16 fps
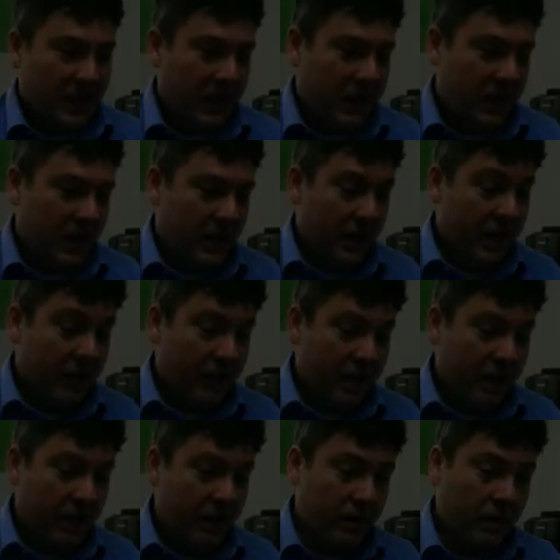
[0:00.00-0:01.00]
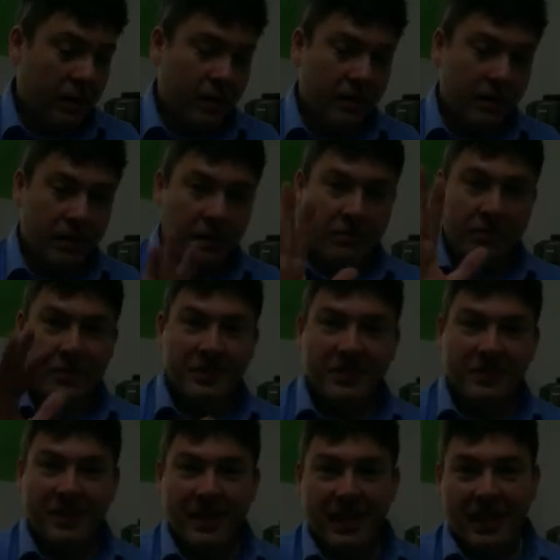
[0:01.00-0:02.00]
Anyway, thanks for
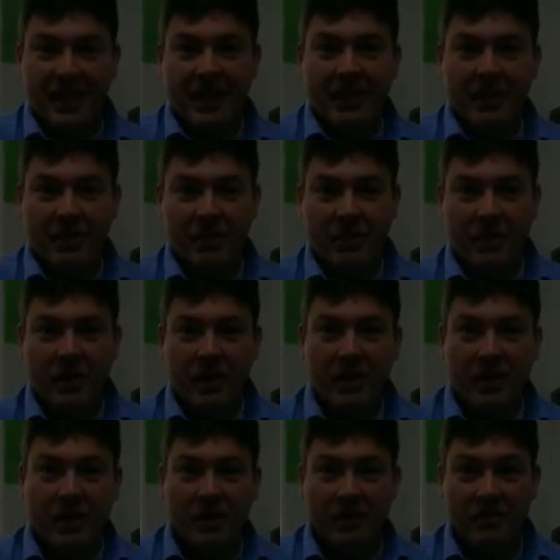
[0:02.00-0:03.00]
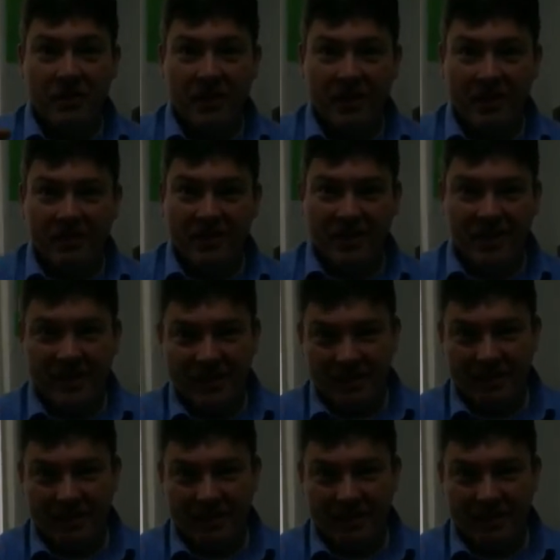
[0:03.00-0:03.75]
listening, and we are finished.